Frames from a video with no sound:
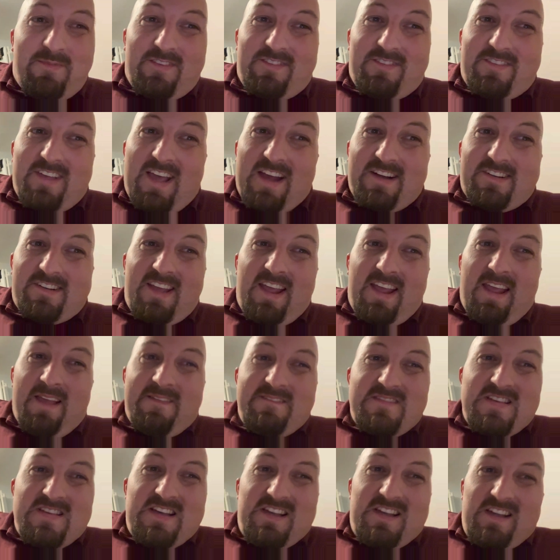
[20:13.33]
on Saturday,
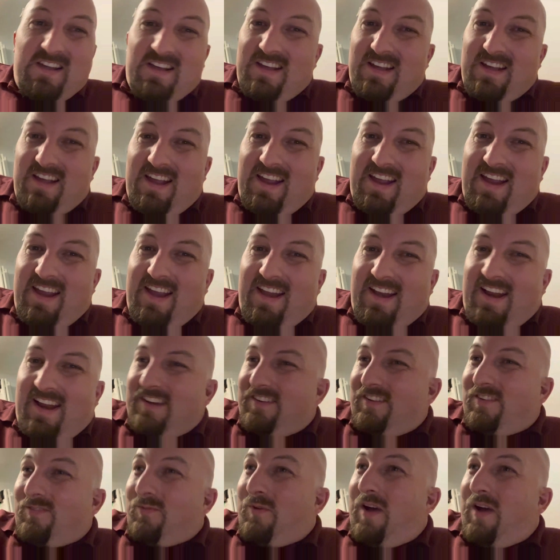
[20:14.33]
and I
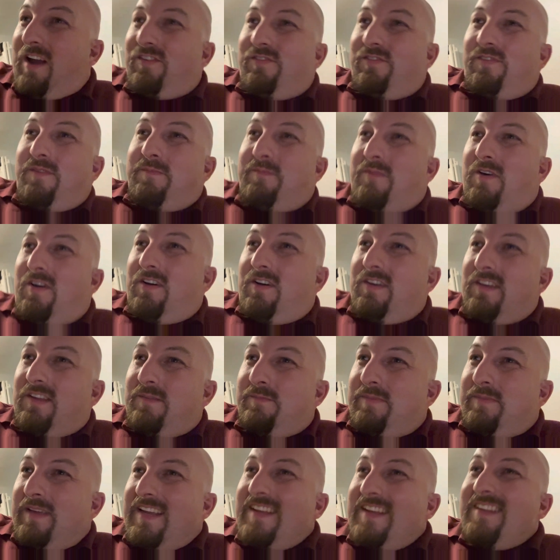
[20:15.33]
just watch football
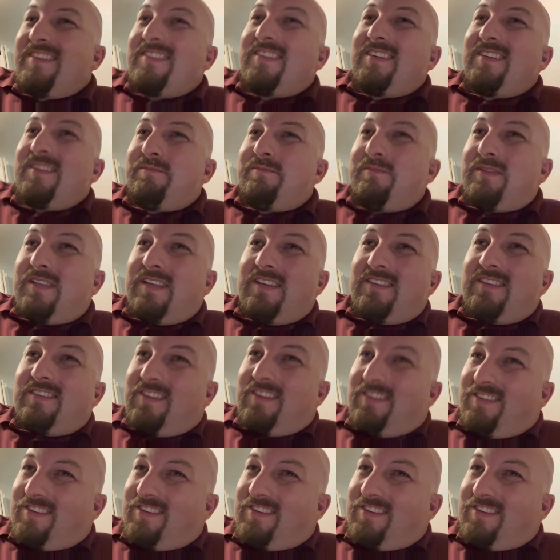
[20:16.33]
in peace and bliss on